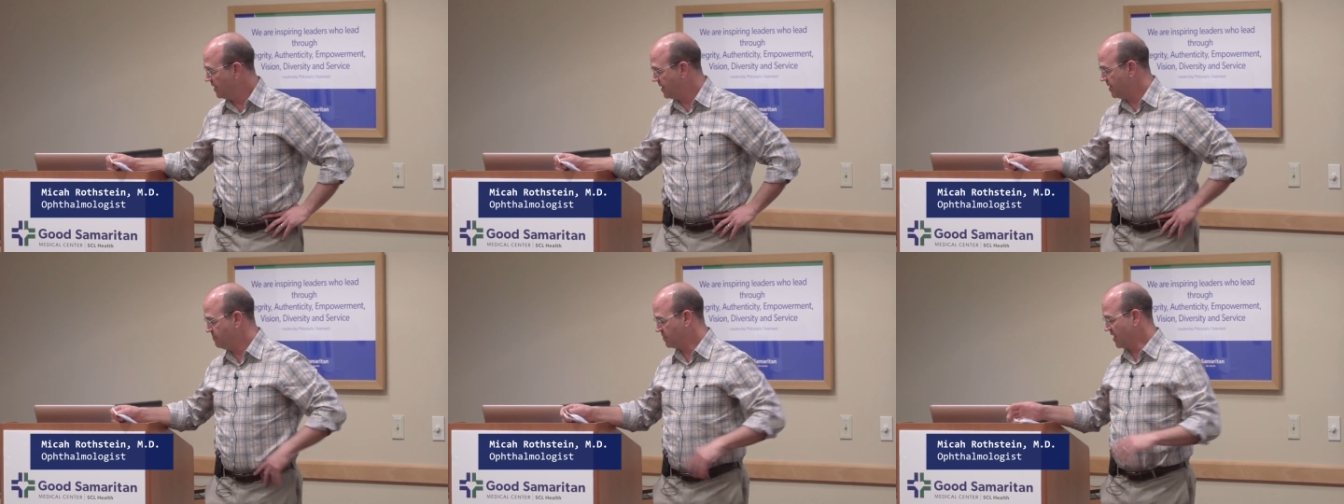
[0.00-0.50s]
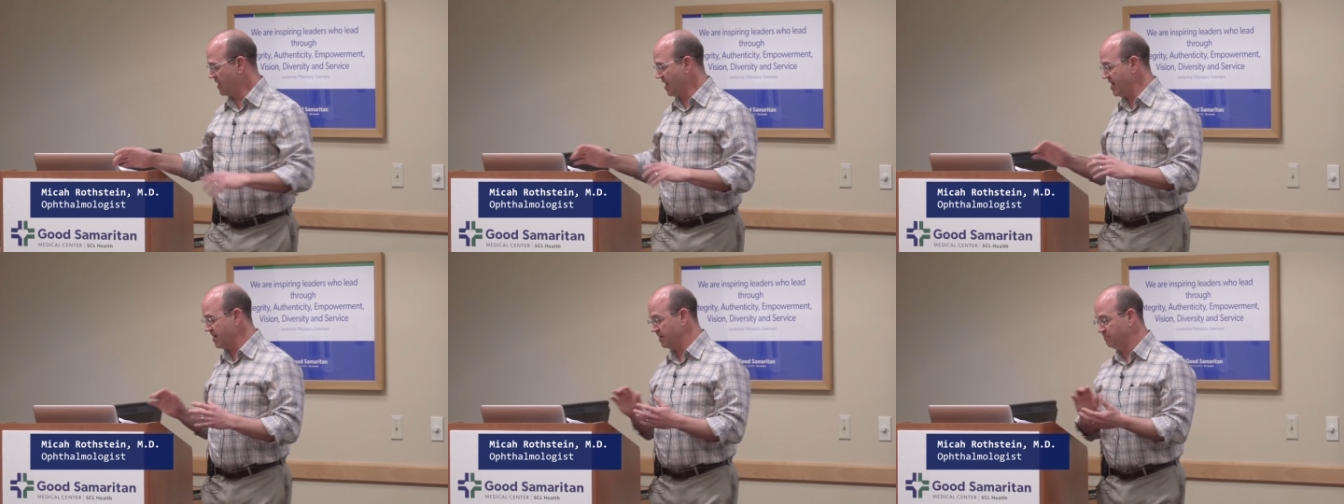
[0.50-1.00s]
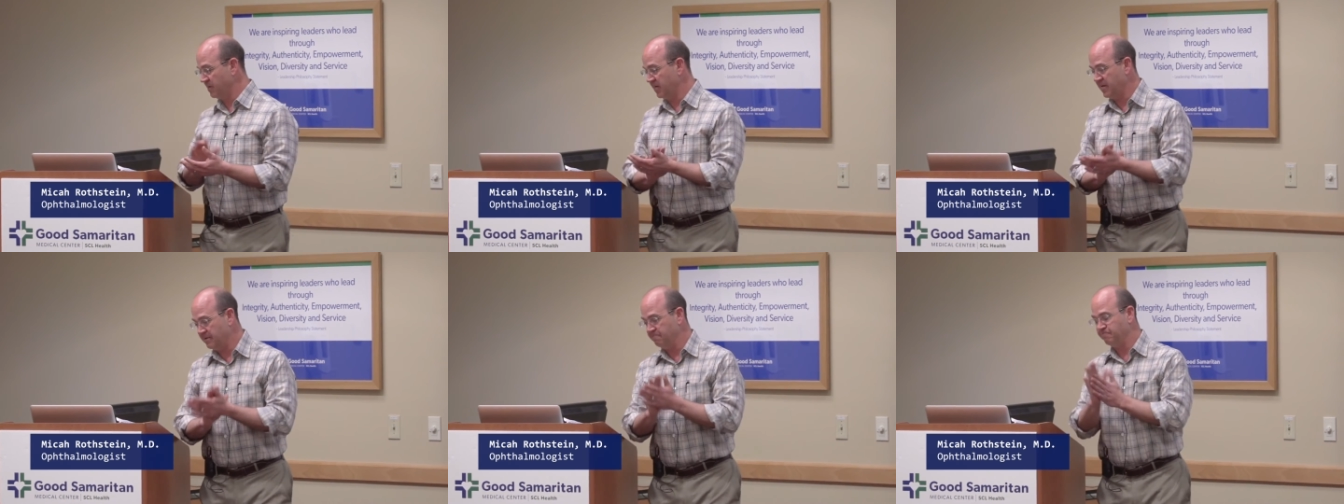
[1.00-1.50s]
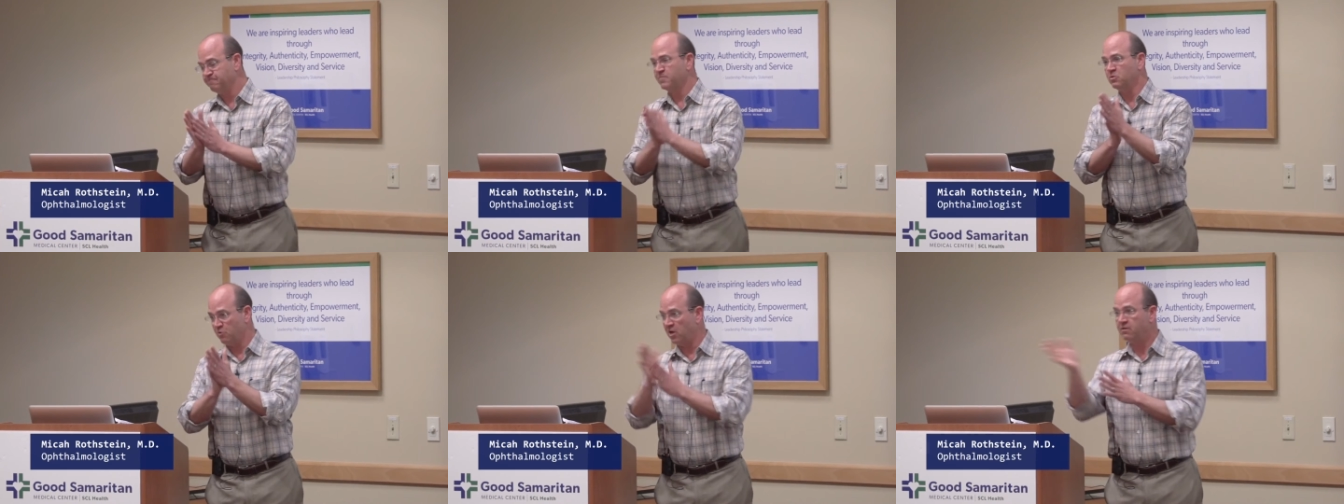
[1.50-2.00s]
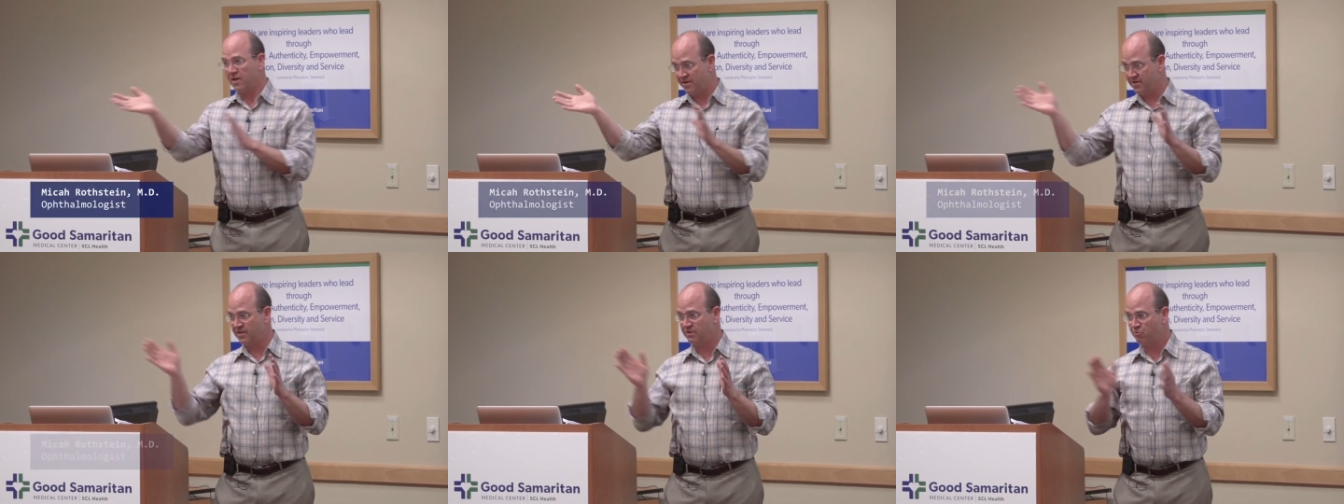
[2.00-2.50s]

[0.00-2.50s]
Um, and I am, um, well, I,